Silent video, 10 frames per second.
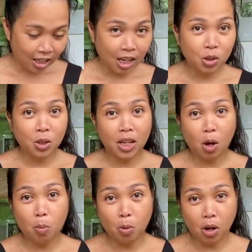Actually,
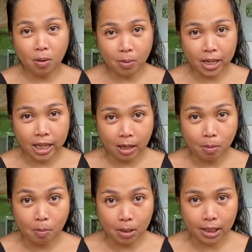ako po ang mahilig
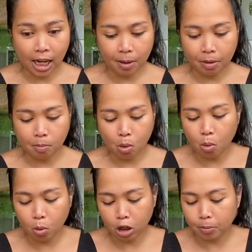magbasa. I'm a
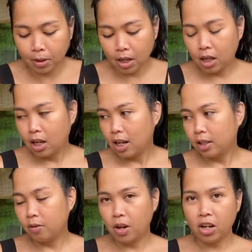bookworm.
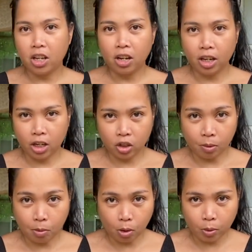At a very young age,
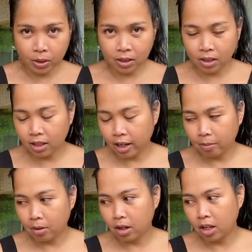I'm always in the
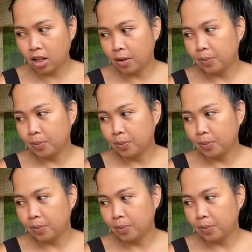library.